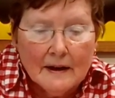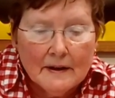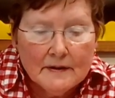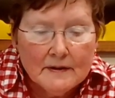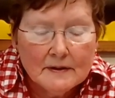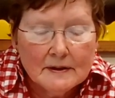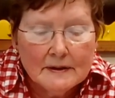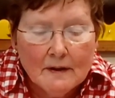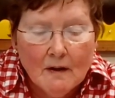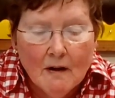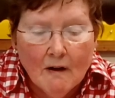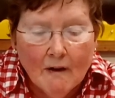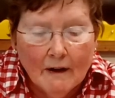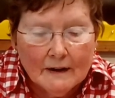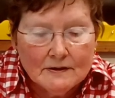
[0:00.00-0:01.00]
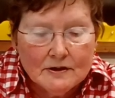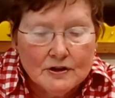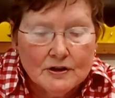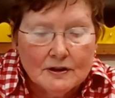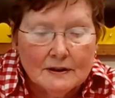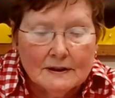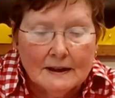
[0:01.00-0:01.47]
other
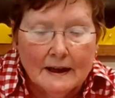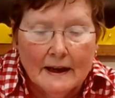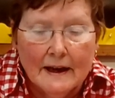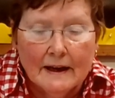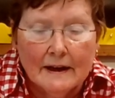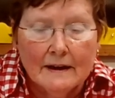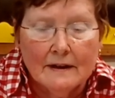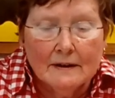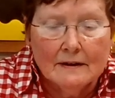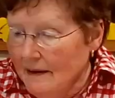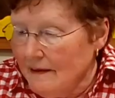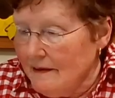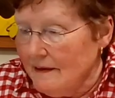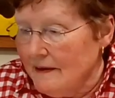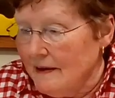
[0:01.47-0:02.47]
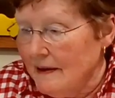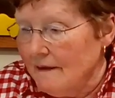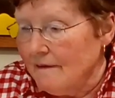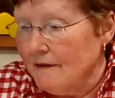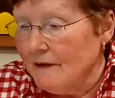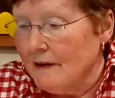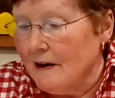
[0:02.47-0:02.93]
haunch leg.
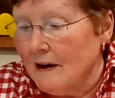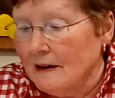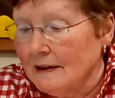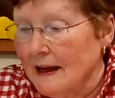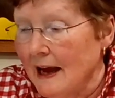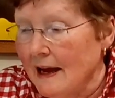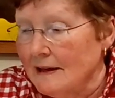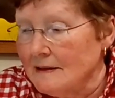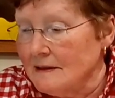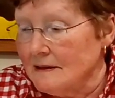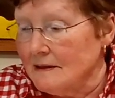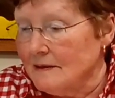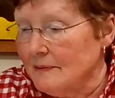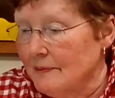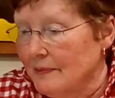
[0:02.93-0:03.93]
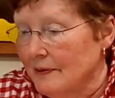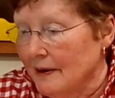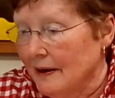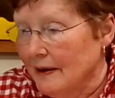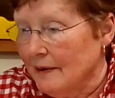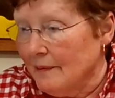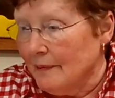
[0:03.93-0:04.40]
Then for our last
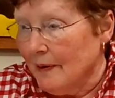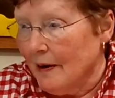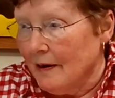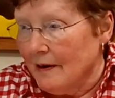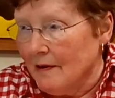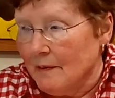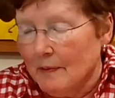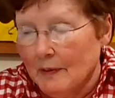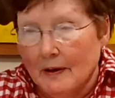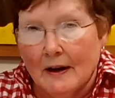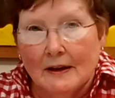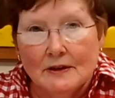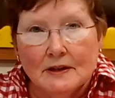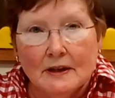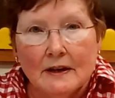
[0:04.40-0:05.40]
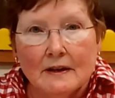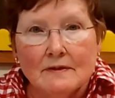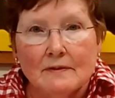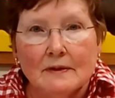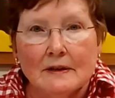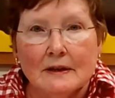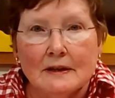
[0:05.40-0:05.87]
part of the project,
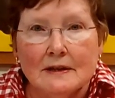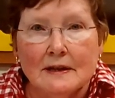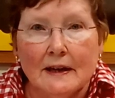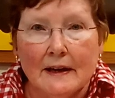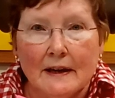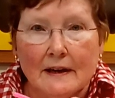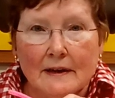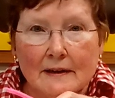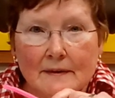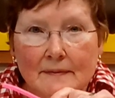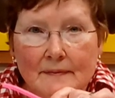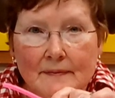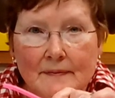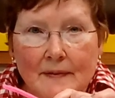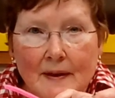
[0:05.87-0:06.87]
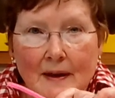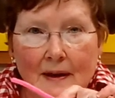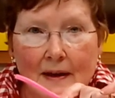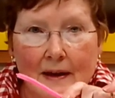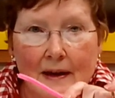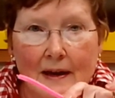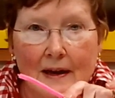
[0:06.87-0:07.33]
we're going to take
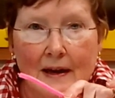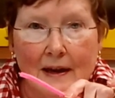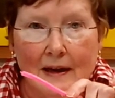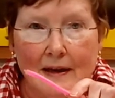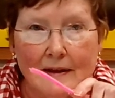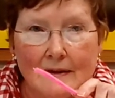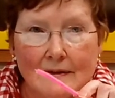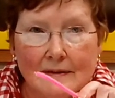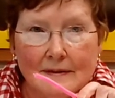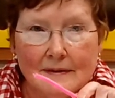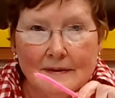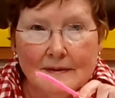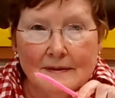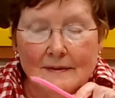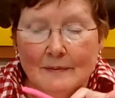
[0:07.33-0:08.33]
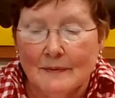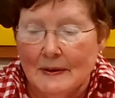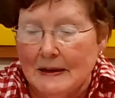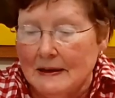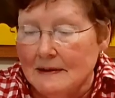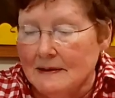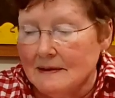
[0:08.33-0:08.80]
a
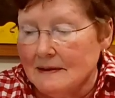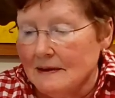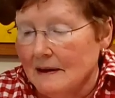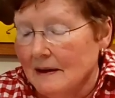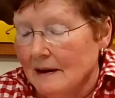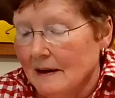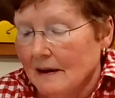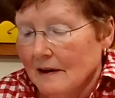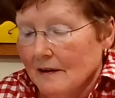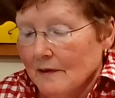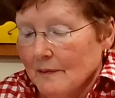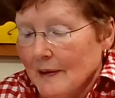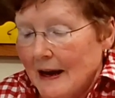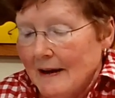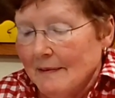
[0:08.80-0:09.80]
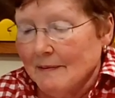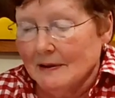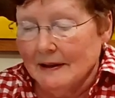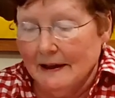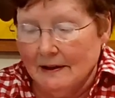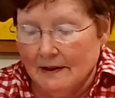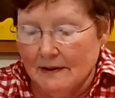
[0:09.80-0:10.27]
piece of pipe
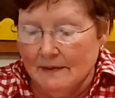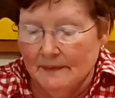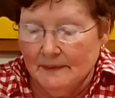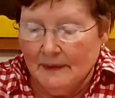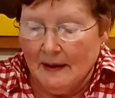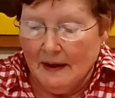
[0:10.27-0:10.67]
cleaner